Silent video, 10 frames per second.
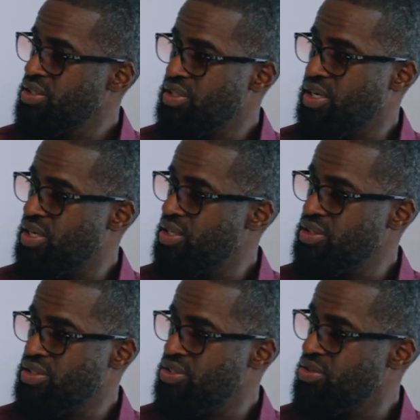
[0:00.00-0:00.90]
Yeah, they
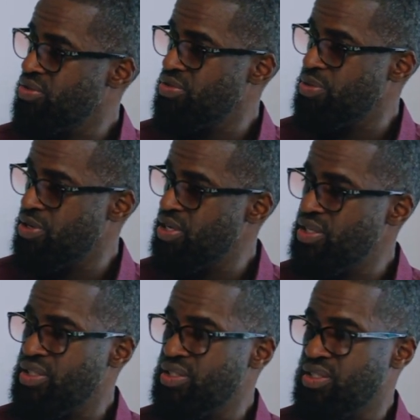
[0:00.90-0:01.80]
just repeat,
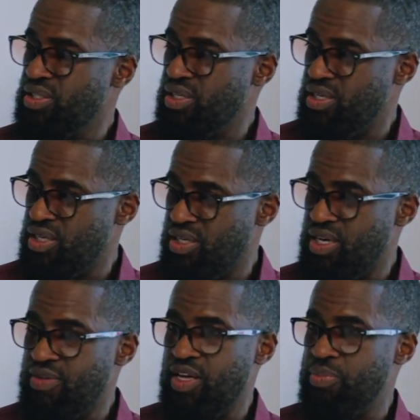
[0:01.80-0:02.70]
and they
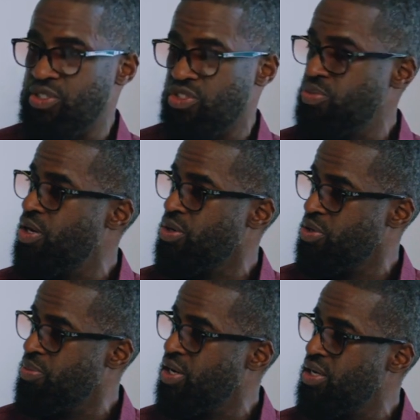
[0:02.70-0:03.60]
have that business model
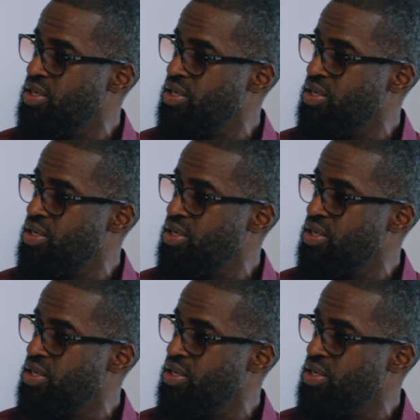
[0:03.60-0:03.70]
in mind.